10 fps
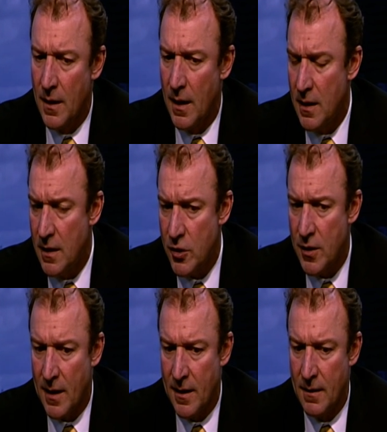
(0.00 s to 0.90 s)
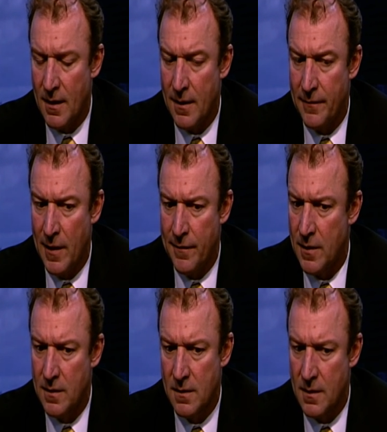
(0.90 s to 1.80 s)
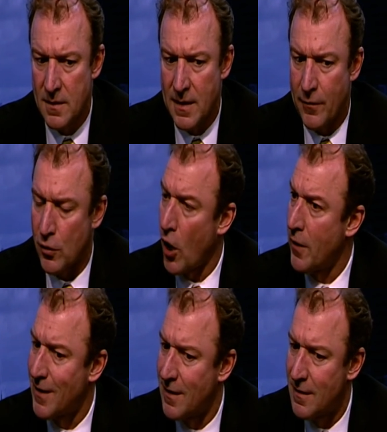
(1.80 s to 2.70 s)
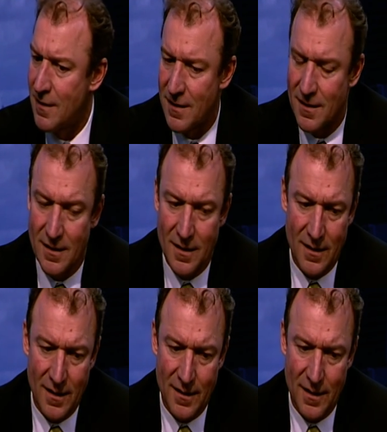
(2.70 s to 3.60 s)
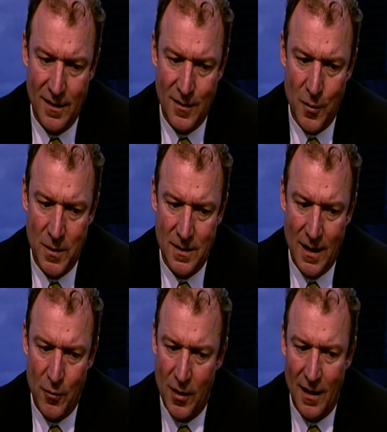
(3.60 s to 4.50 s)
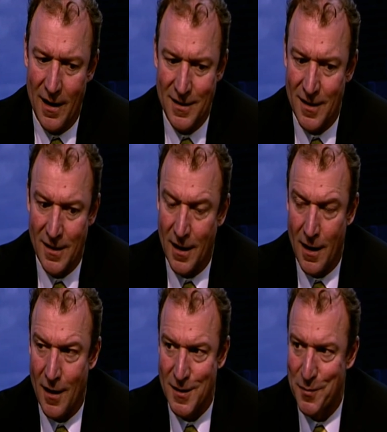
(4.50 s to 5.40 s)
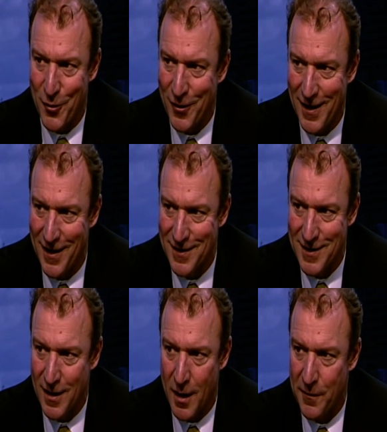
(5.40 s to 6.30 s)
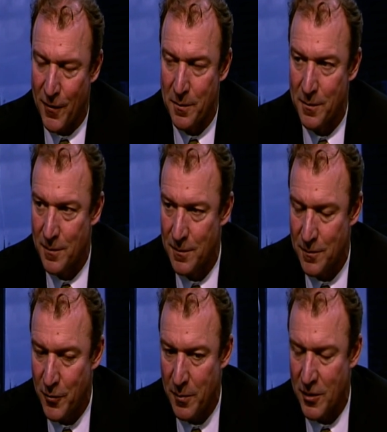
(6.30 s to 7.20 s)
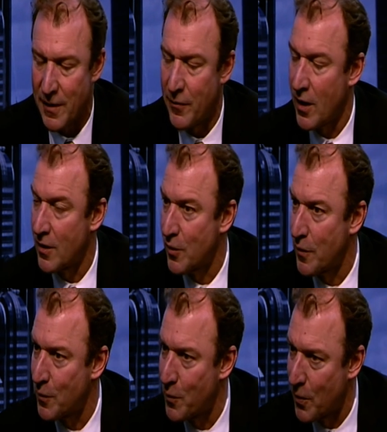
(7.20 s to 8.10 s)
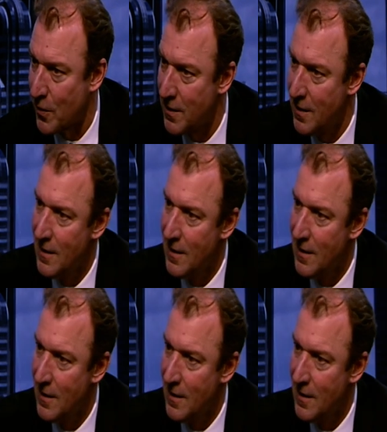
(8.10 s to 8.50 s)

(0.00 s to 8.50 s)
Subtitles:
In addition, I've lived in several continents, and I think it's always our clients are not Luxembourg clients. They come from pretty much every country of the world.